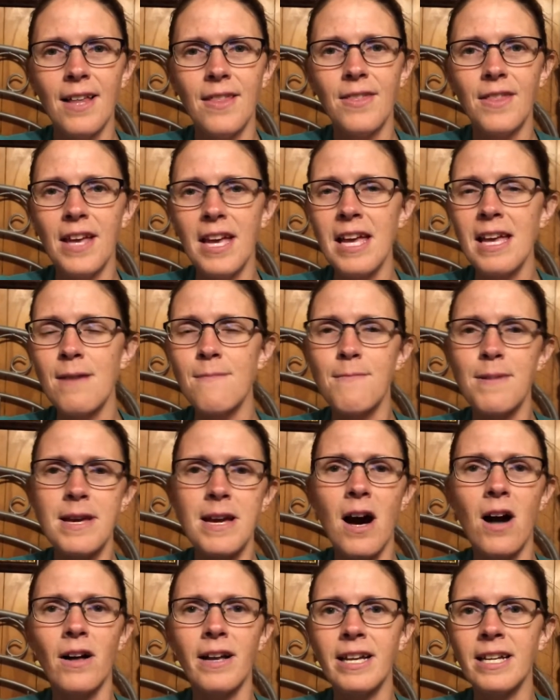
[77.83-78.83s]
the
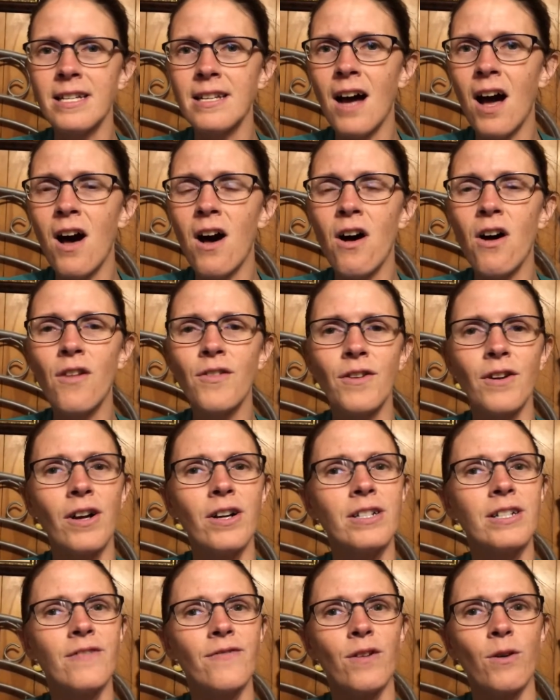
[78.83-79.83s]
be all end all. There
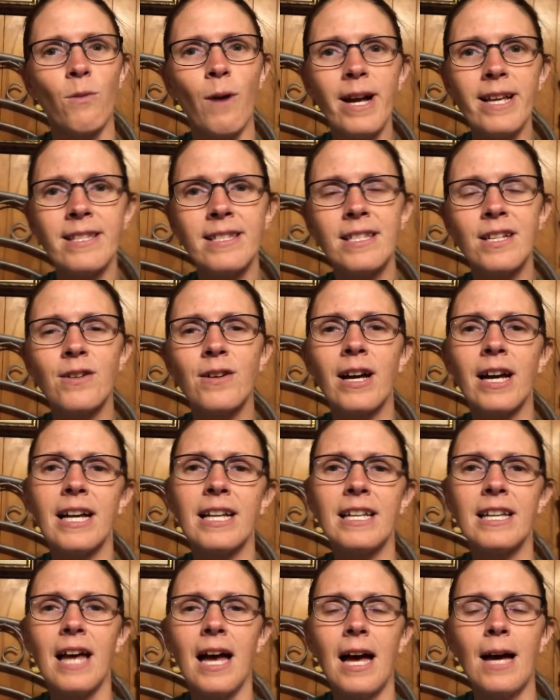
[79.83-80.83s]
are different ways to do
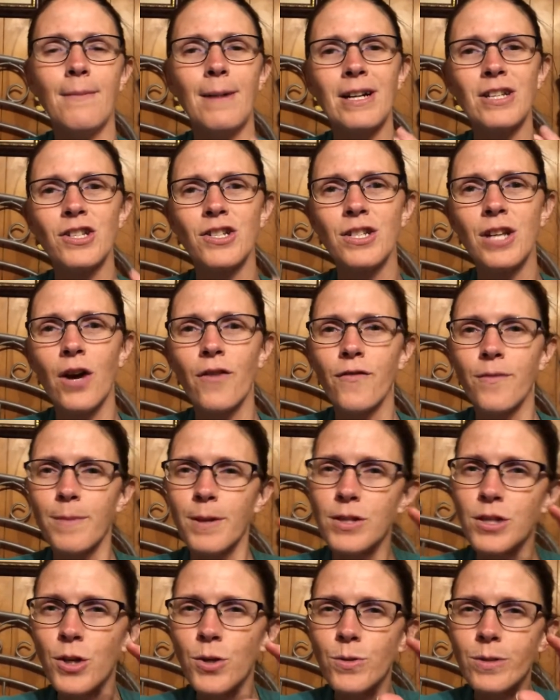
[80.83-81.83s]
it. Um, I just know from
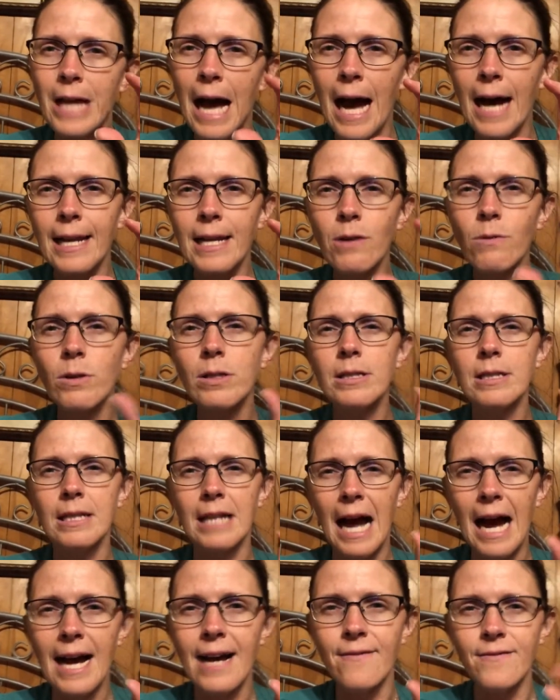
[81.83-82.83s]
the two tiny ones
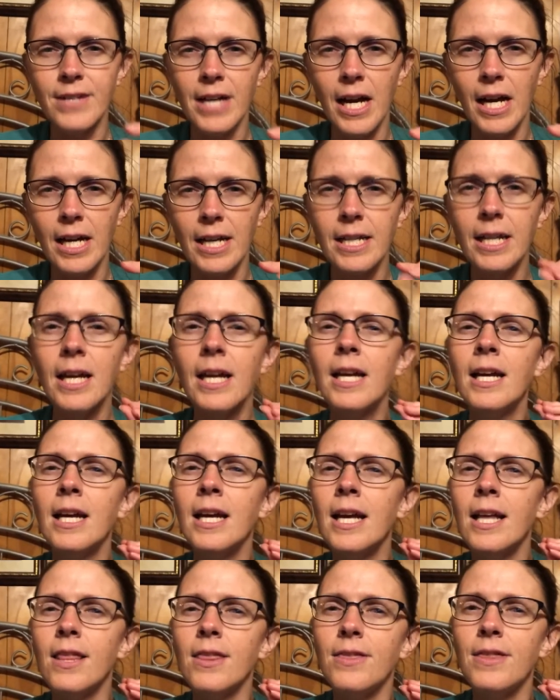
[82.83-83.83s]
that I have done,
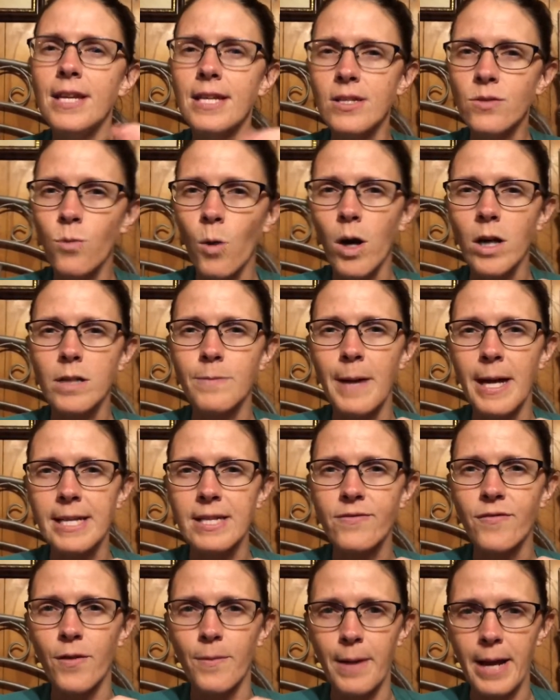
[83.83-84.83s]
this worked
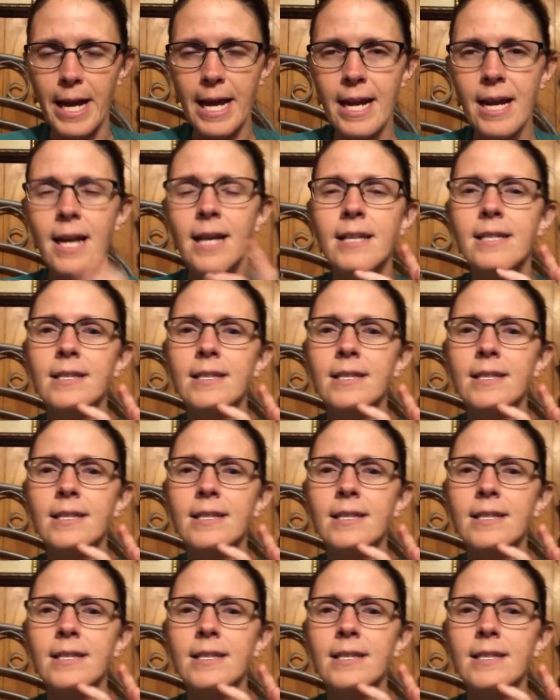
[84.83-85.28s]
best for me.